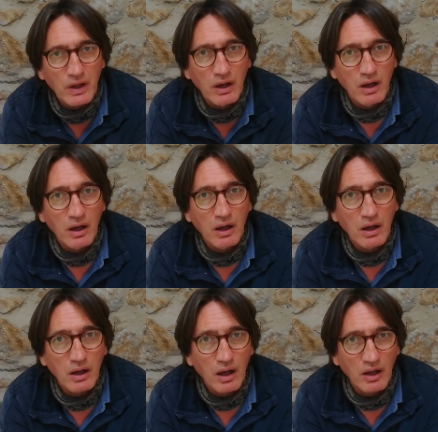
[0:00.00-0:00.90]

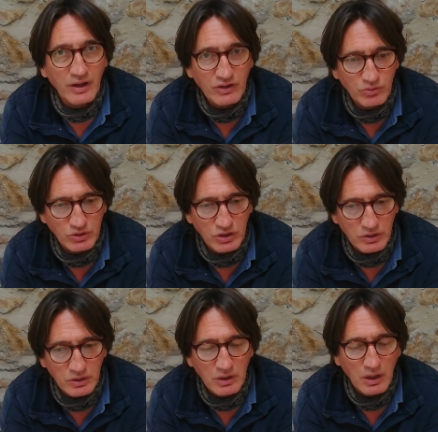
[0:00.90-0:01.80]
are next to each
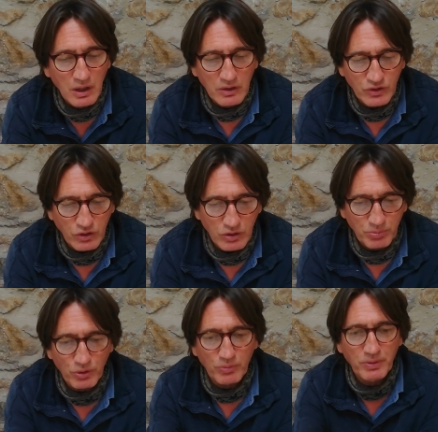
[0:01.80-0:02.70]
other. So you can
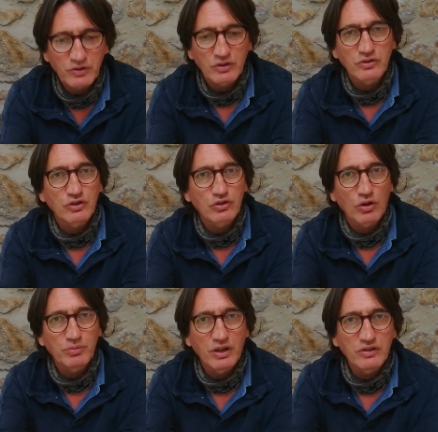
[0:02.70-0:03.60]
put the pistons to
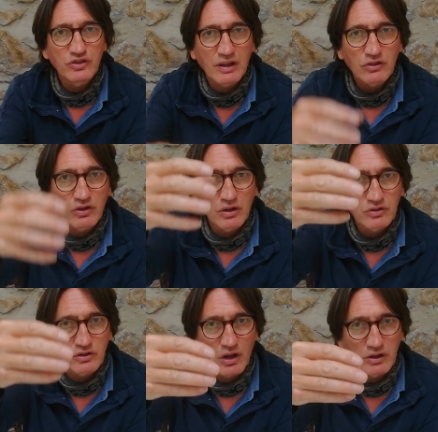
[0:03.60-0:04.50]
top dead centre,
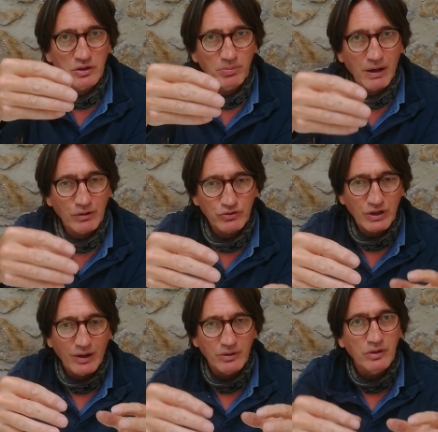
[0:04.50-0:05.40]
slide the barrels
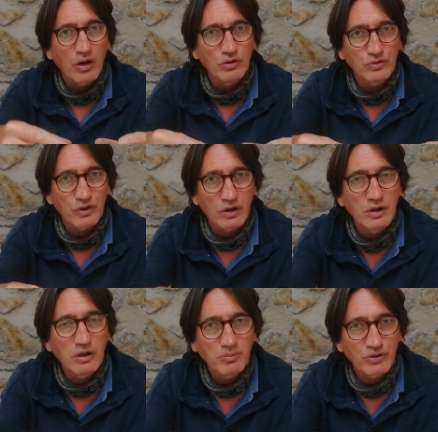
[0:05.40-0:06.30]
down over the
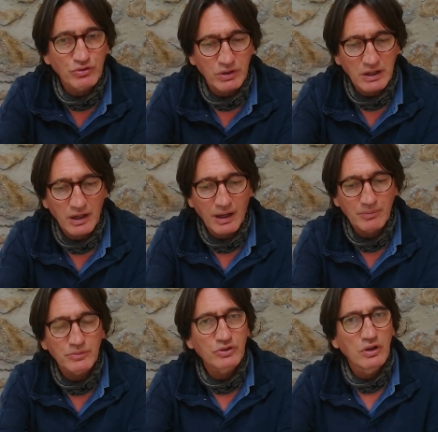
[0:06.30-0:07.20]
piston ring
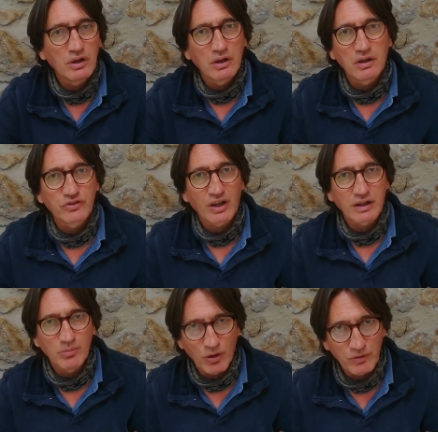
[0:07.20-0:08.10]
clamps and take
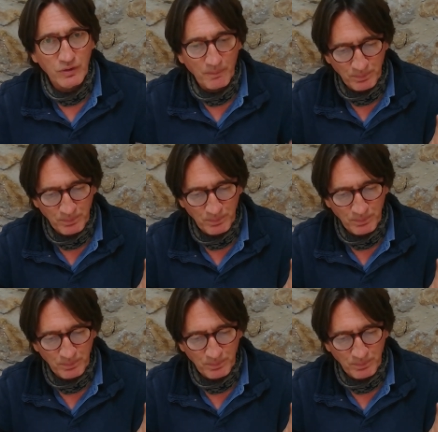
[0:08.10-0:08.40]
them off.